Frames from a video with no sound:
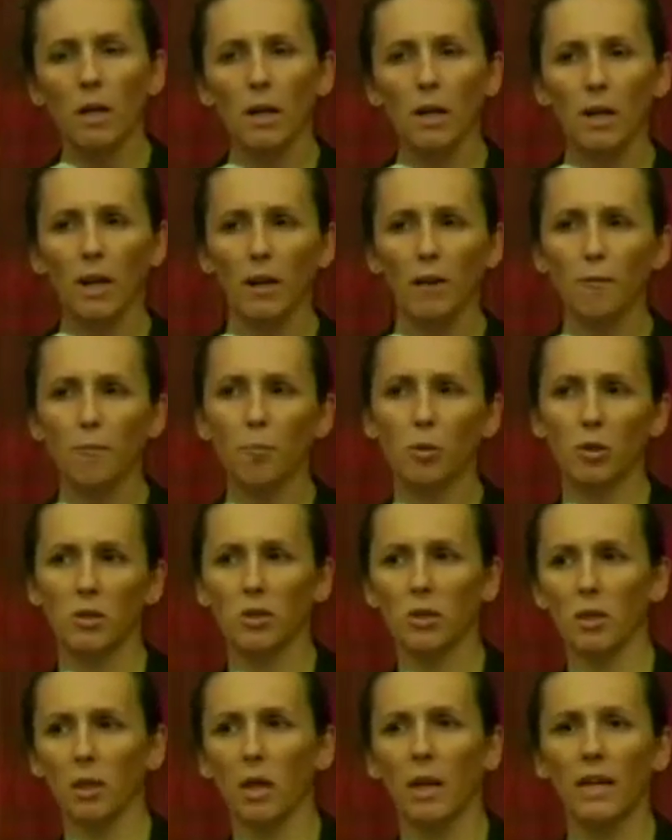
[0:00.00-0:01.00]
kind of puts
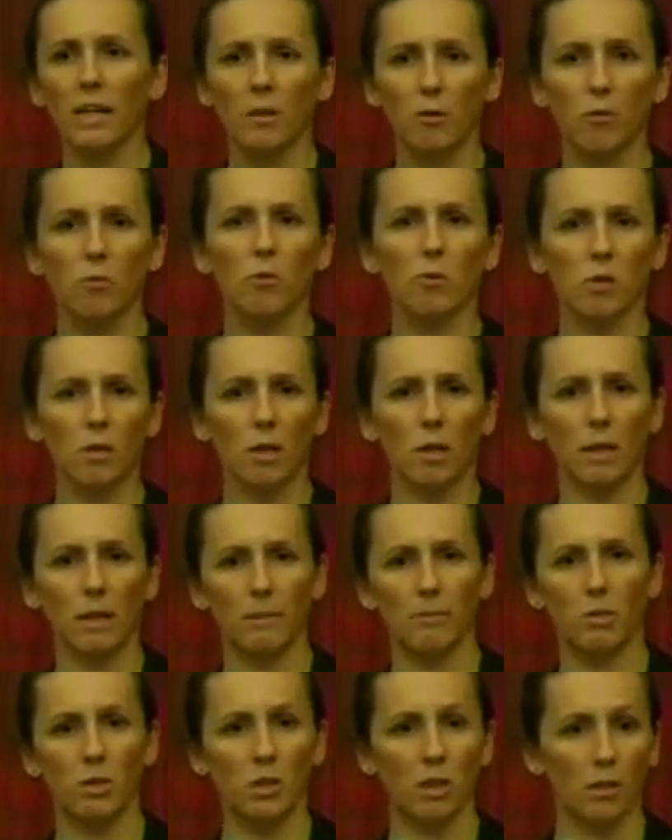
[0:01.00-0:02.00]
to lie Google's
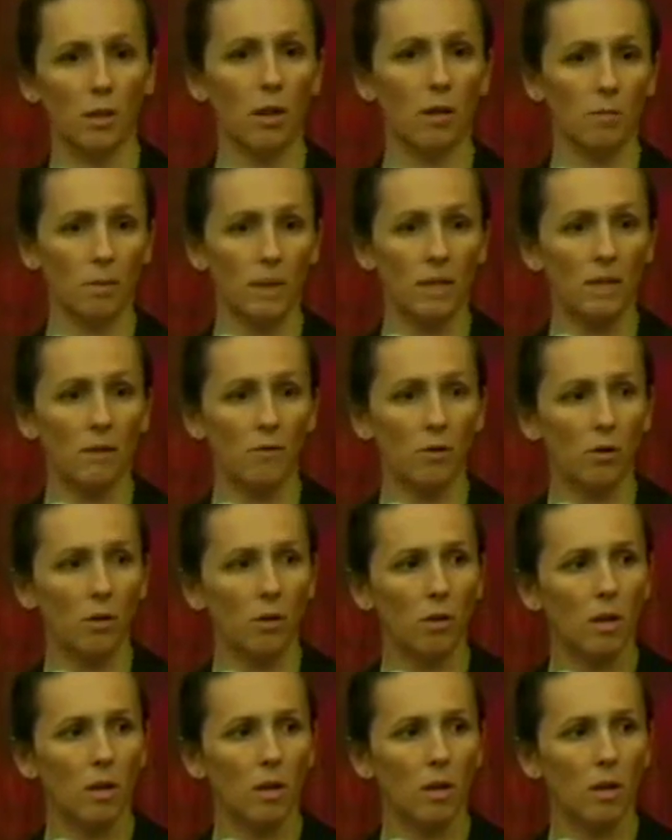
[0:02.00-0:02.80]
claims to not be evil.